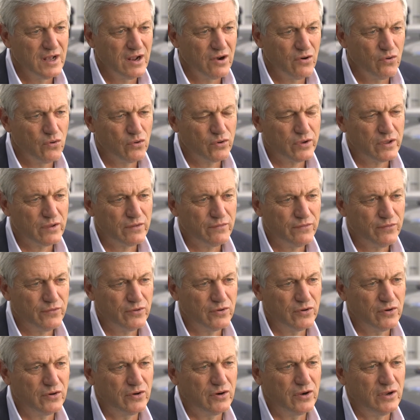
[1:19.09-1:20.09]
looking
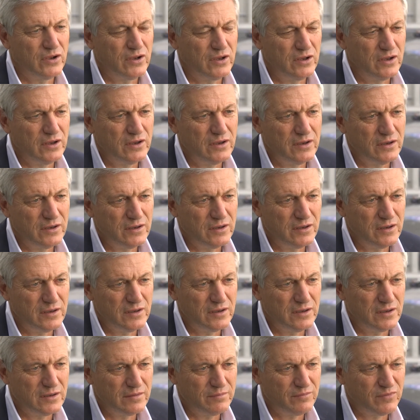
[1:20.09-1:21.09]
for
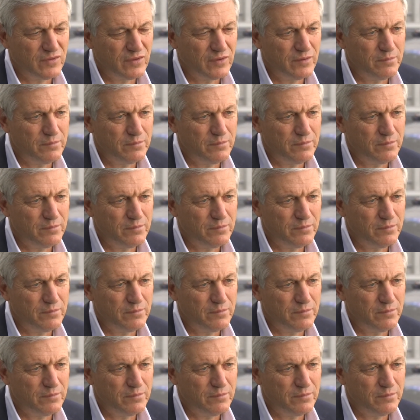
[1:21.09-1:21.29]
uh,